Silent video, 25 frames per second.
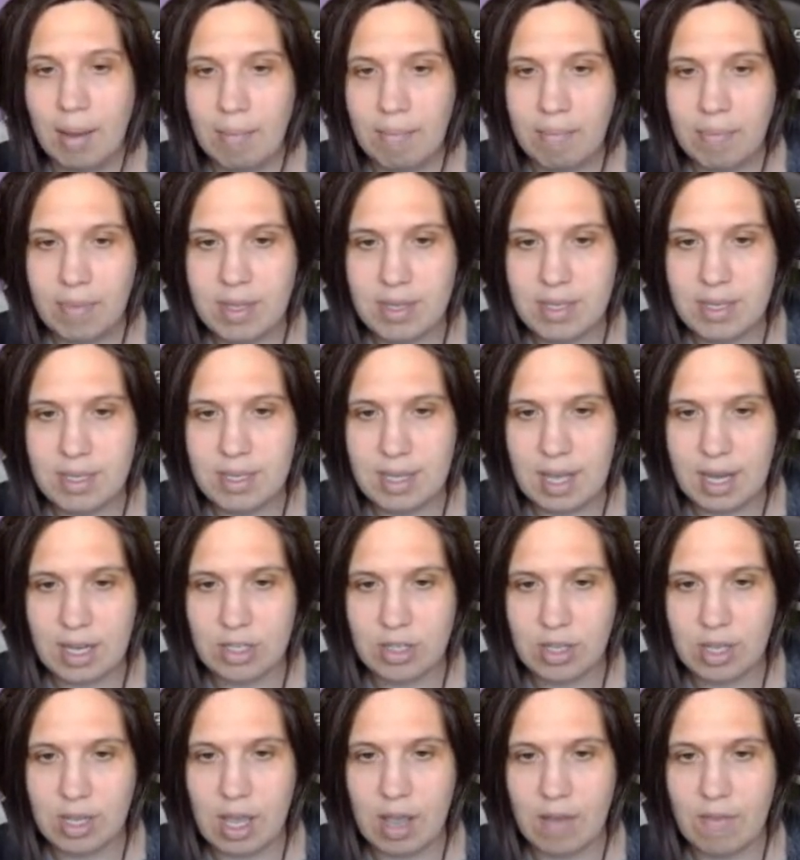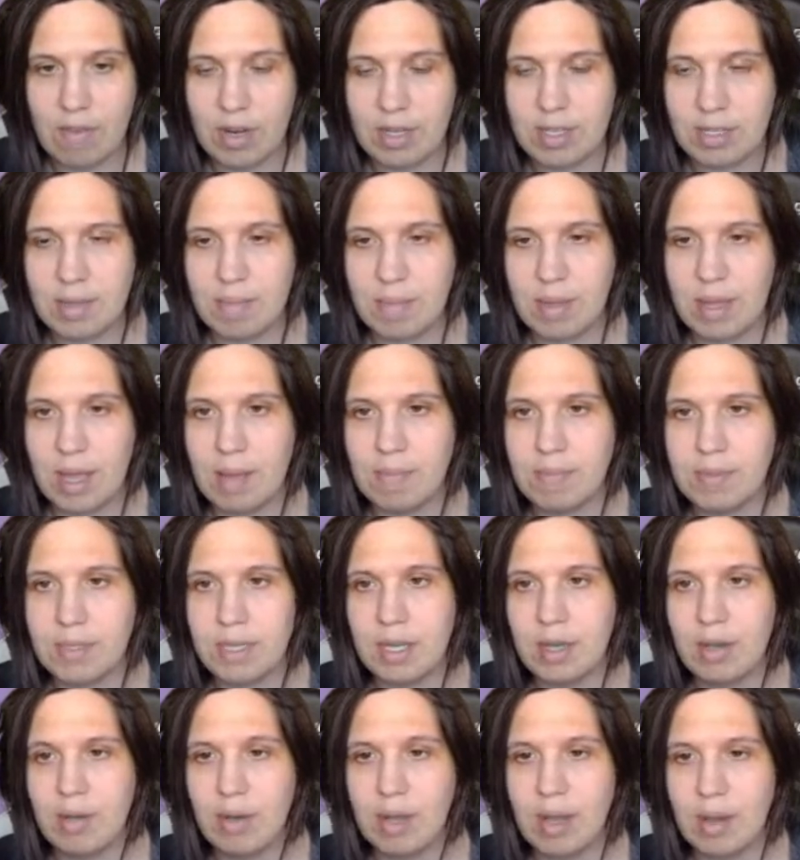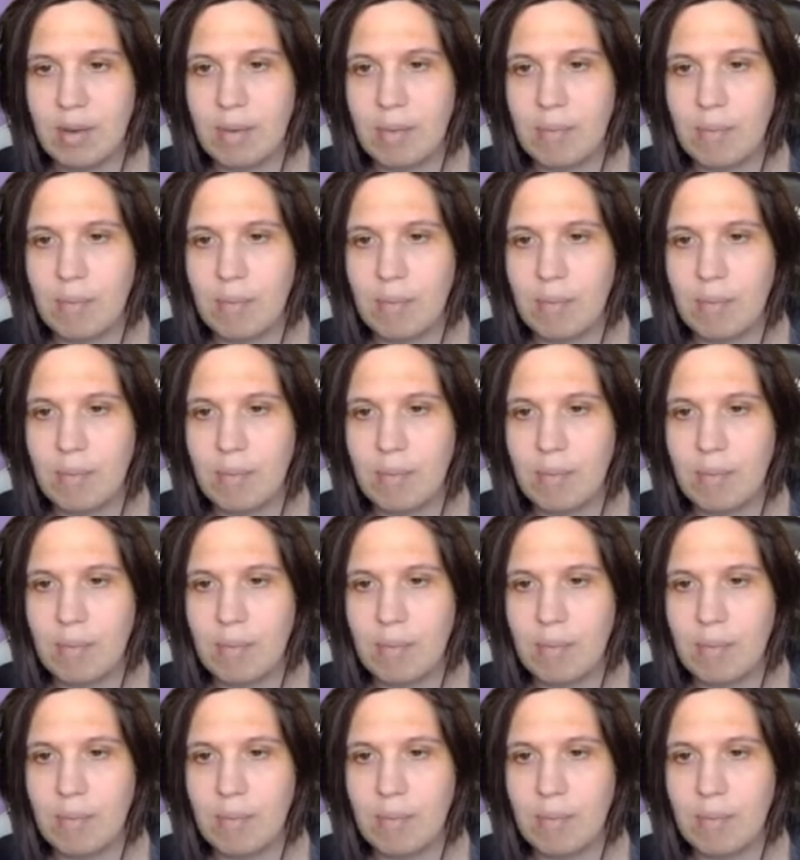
This is actually covering something up. So anyway,